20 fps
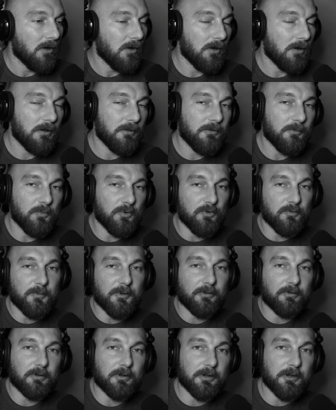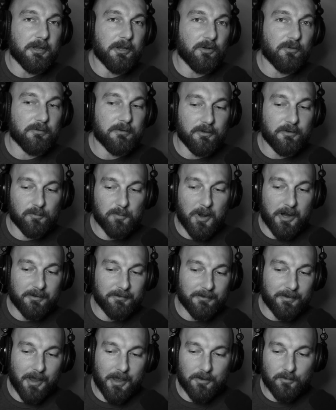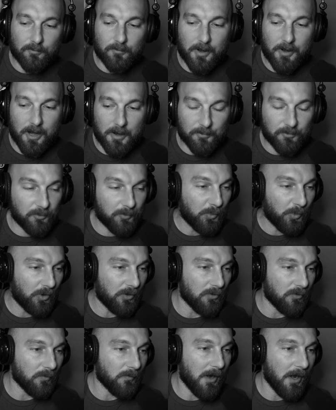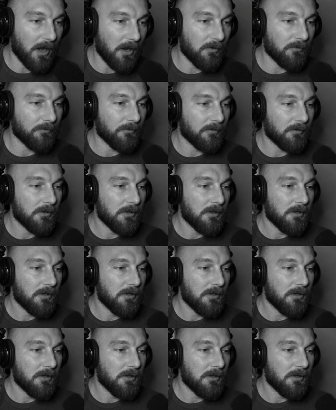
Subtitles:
All the movements are going to increase by 10 reps per round.